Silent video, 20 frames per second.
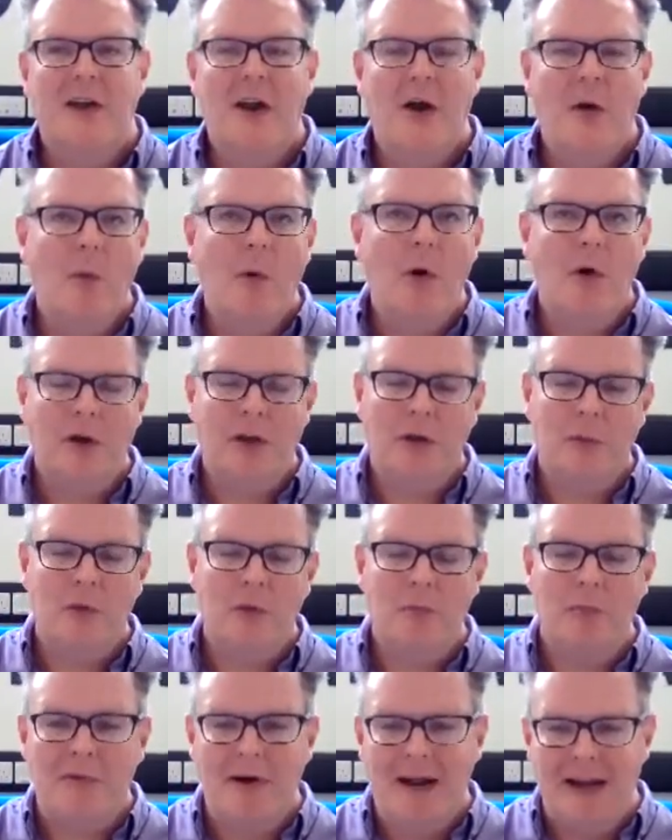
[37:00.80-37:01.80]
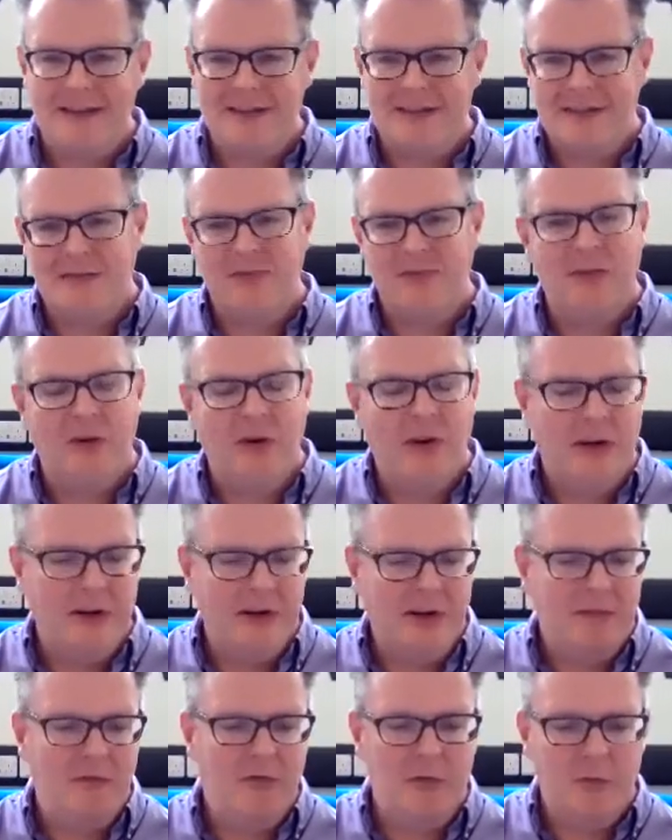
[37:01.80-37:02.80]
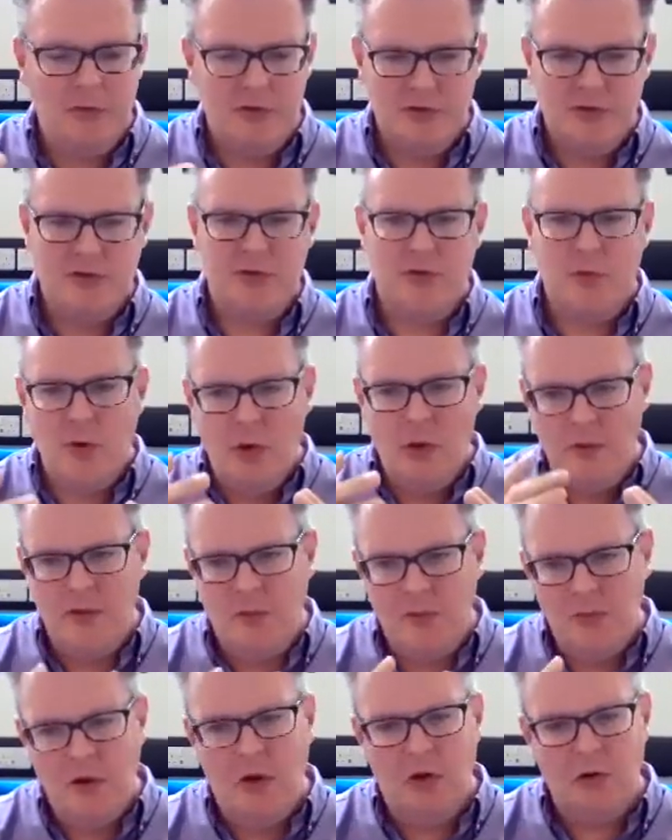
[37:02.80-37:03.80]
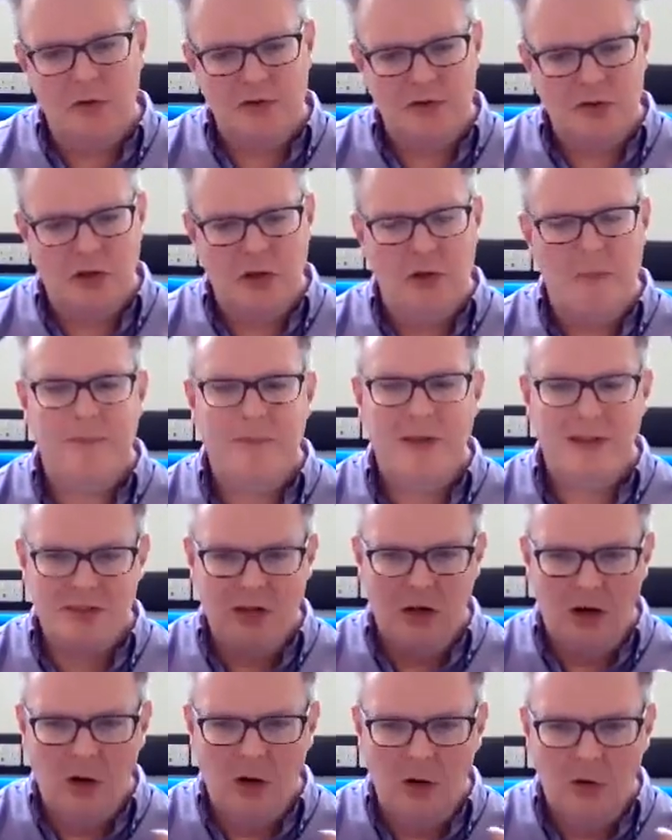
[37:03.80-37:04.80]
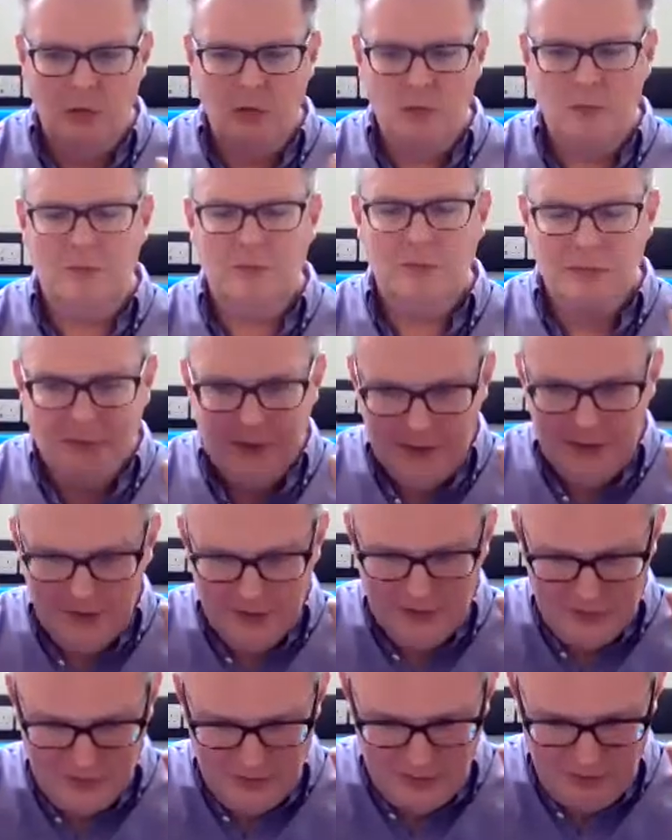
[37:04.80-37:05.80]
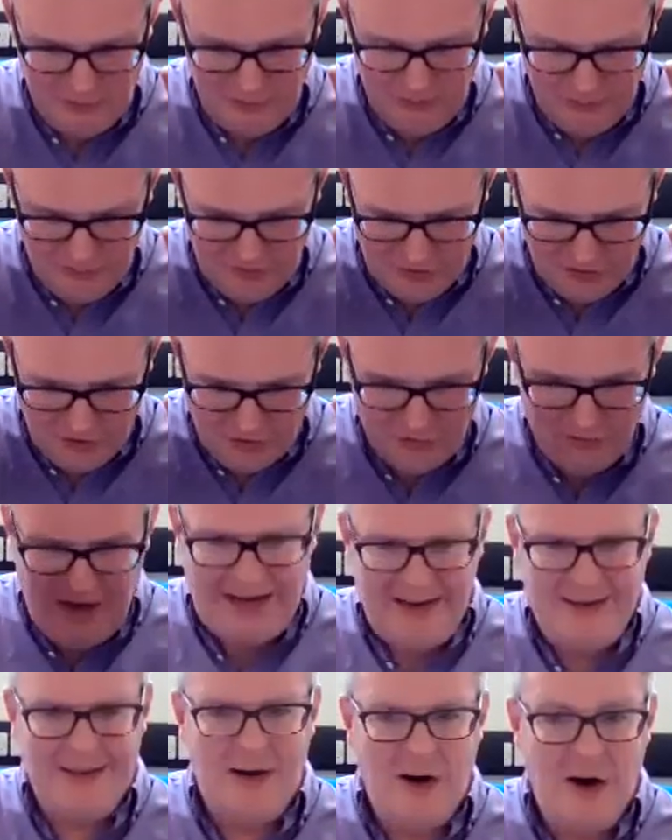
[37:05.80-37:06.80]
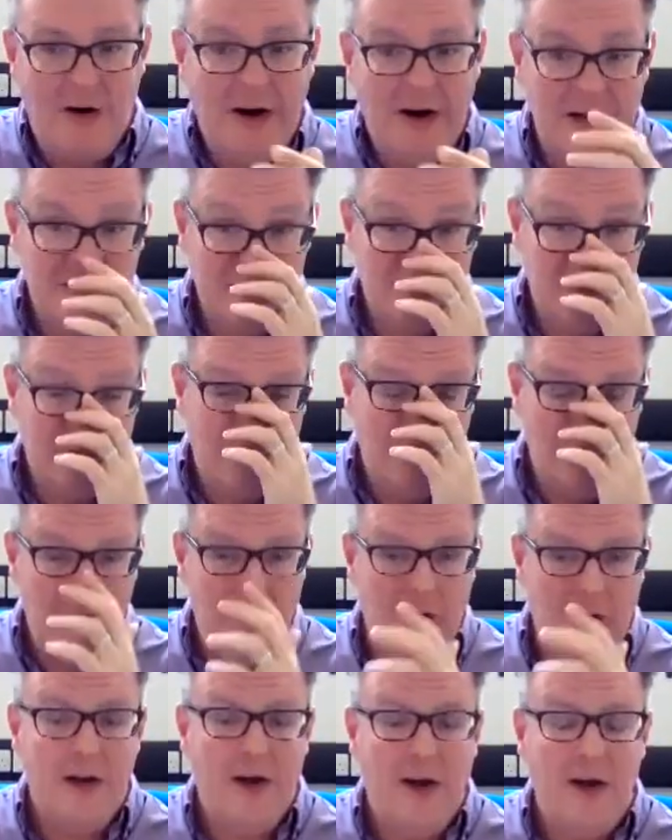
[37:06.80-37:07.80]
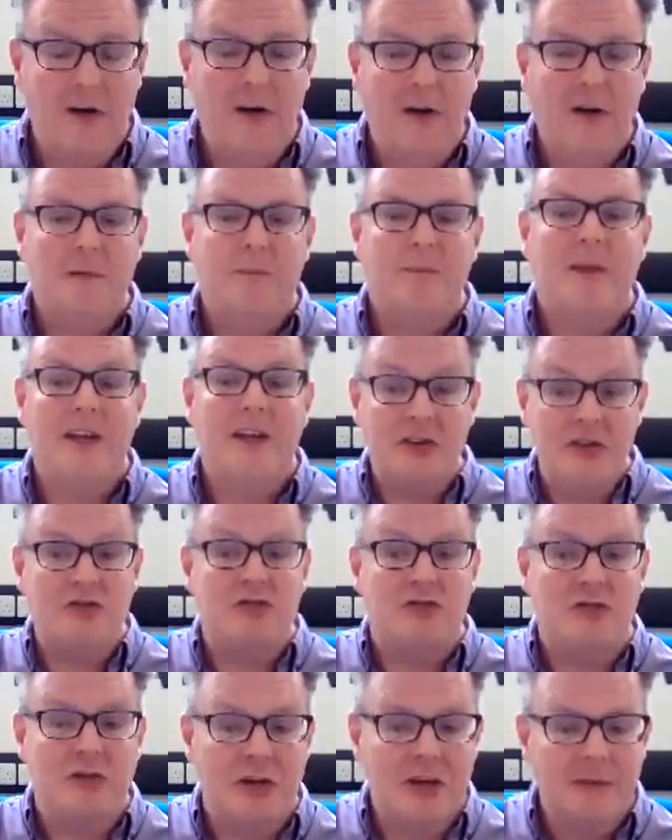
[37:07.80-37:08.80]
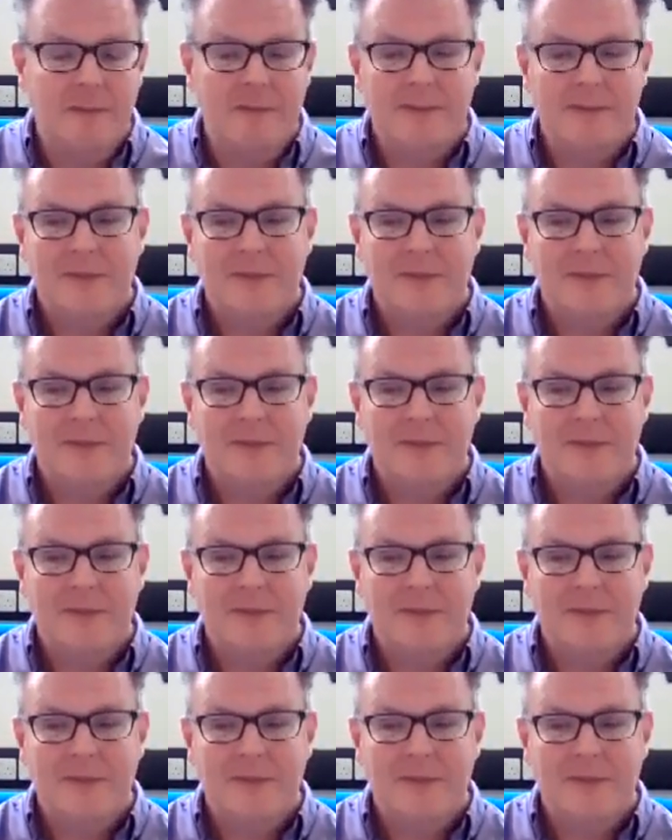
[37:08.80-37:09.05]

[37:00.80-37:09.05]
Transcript: working with brands to find influencers to work with them long term. It's a whole sort of strand in our industry